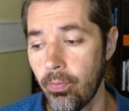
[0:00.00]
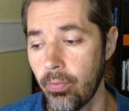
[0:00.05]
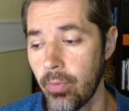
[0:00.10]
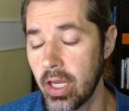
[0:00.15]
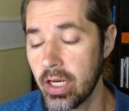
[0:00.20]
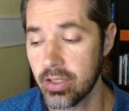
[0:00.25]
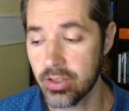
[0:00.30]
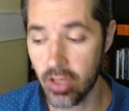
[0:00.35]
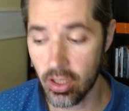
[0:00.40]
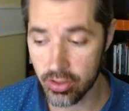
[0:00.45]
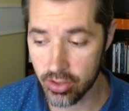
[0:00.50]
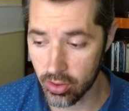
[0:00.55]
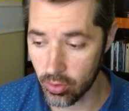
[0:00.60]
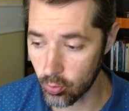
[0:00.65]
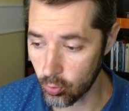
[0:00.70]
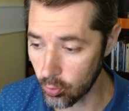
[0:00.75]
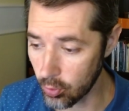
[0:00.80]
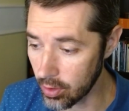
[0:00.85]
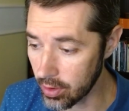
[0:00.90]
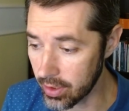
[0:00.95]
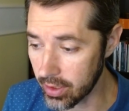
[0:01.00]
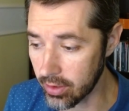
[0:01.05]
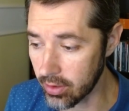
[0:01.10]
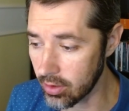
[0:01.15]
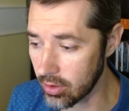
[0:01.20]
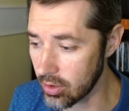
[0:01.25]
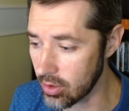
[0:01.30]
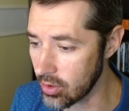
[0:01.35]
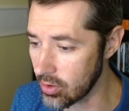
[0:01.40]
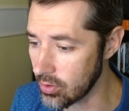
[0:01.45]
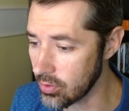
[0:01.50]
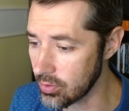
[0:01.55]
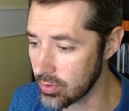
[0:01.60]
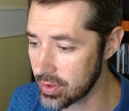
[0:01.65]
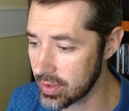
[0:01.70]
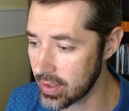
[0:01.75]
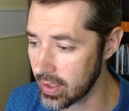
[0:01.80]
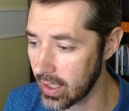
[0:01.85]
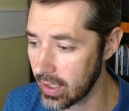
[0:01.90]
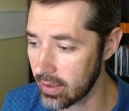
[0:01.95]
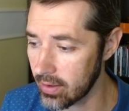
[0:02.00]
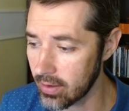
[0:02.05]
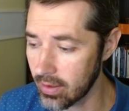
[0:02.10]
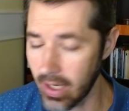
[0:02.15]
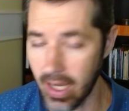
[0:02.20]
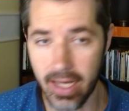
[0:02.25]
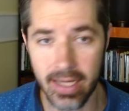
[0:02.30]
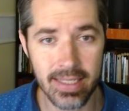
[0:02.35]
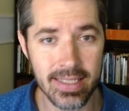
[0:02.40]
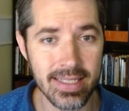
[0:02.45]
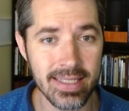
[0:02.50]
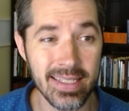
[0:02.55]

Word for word: It is also really good news that God is